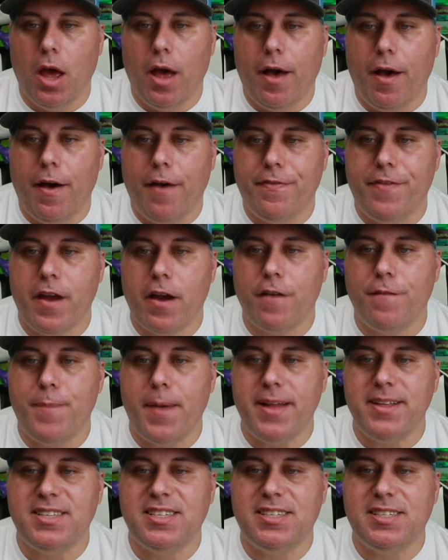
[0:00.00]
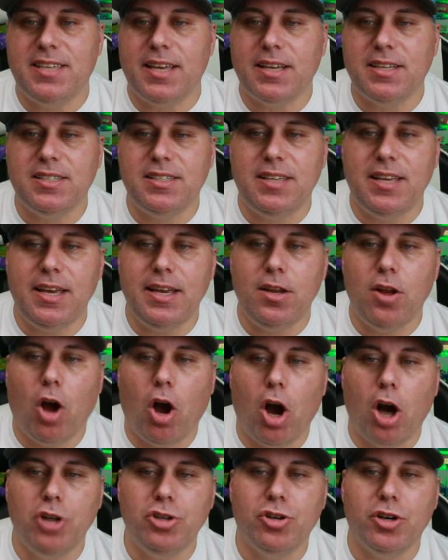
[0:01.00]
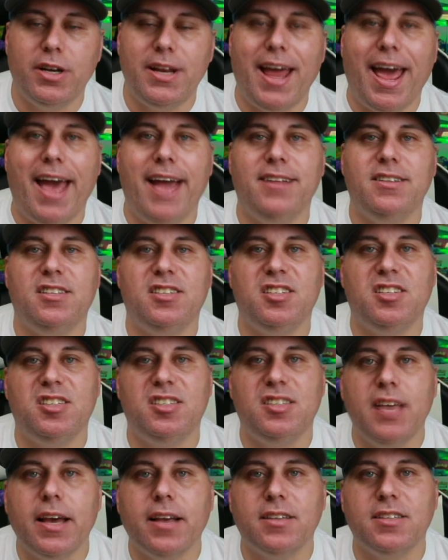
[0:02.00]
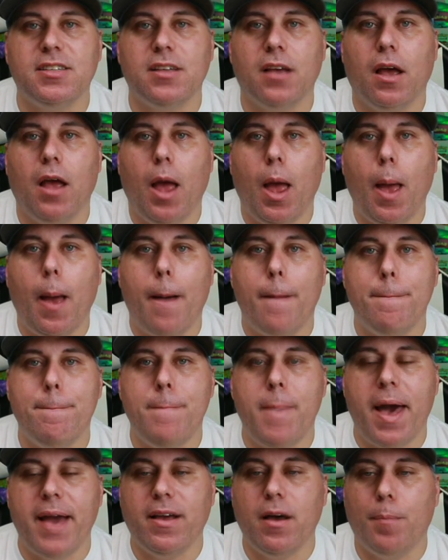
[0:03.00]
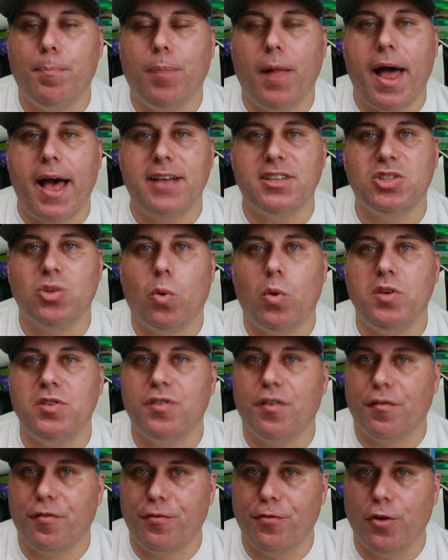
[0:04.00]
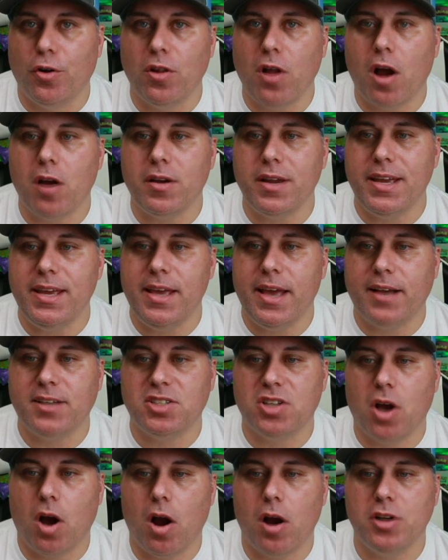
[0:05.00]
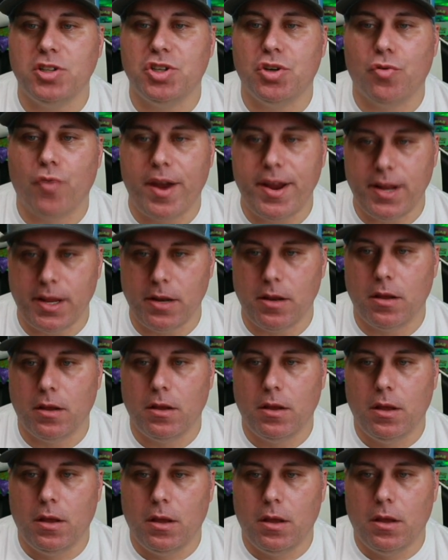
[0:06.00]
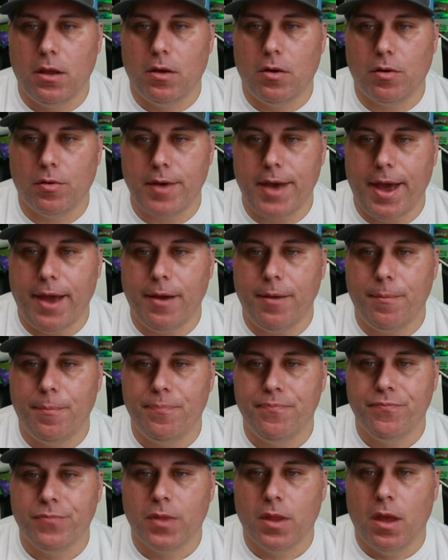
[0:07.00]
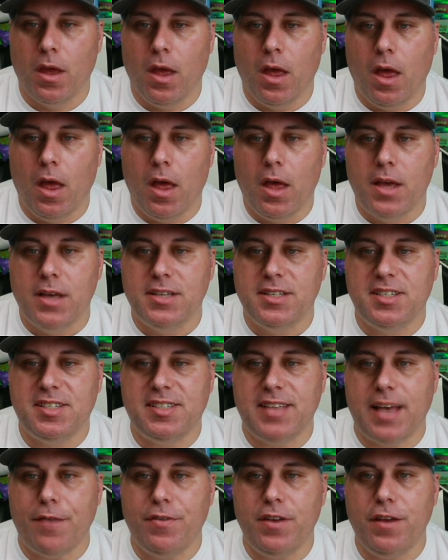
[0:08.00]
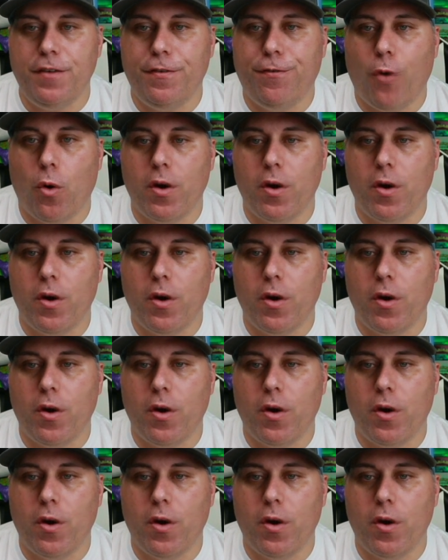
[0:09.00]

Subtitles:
There have been 1,606 Mega Blastoise Full Art EX cards graded. Okay? 74 have